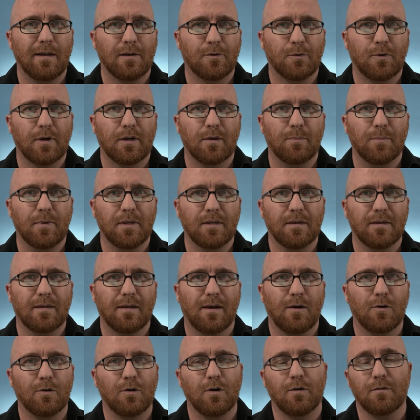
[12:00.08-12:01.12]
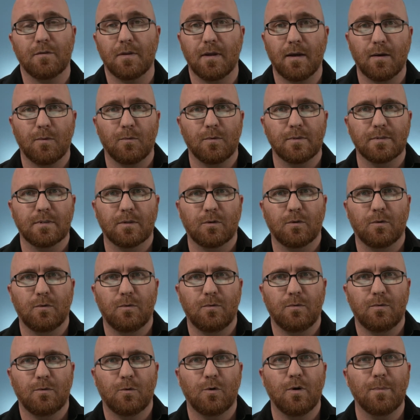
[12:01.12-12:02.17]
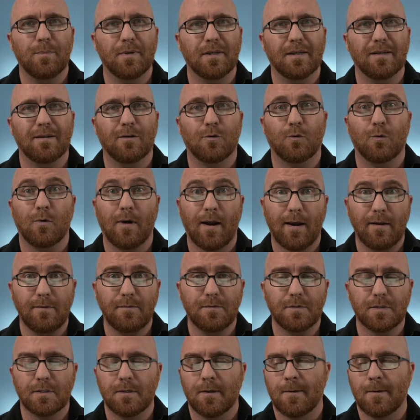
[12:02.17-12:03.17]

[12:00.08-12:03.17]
recommend. I'll go over that once equipment arrives.